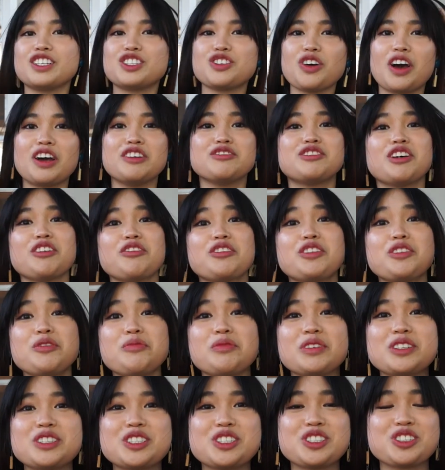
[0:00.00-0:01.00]
so I've
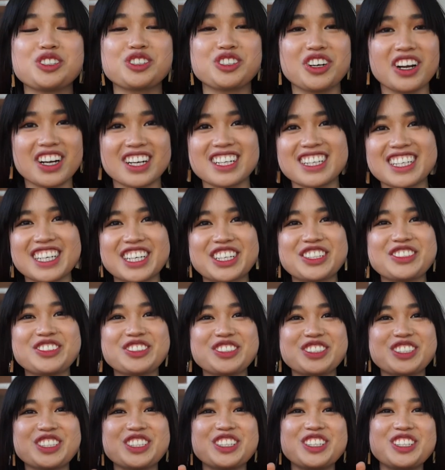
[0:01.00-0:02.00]
definitely been struggling
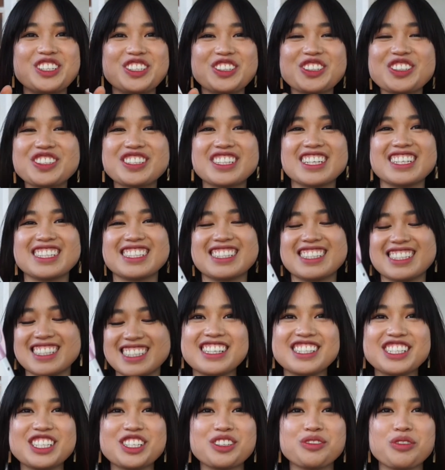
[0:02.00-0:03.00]
to use this.
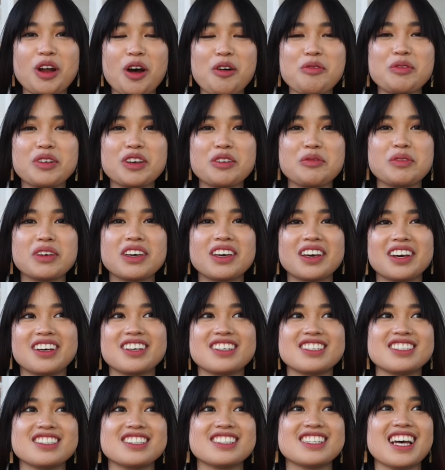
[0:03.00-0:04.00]
This is probably
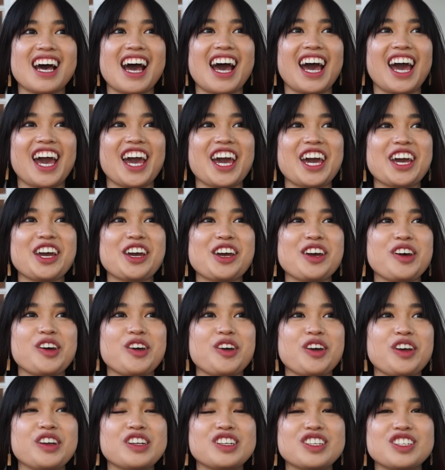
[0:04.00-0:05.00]
because
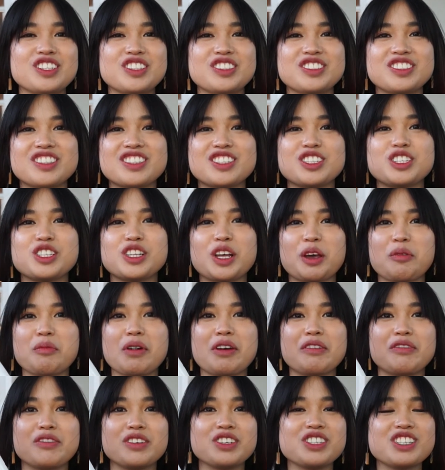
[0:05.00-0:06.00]
this is like
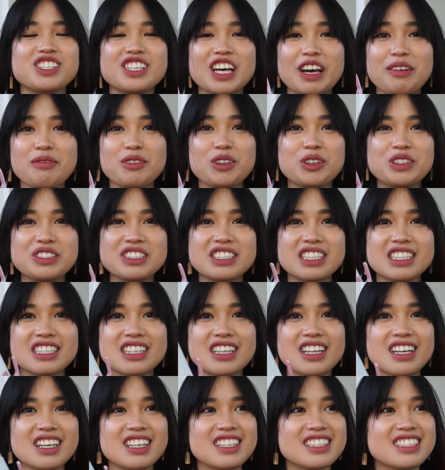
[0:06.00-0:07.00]
my first time using
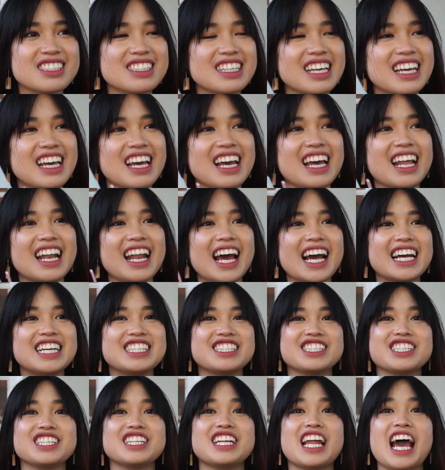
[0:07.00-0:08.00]
this, and I
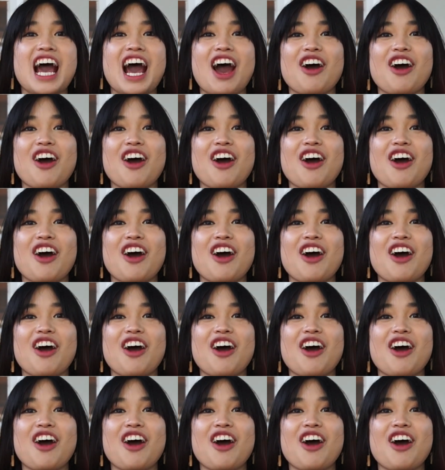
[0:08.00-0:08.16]
didn't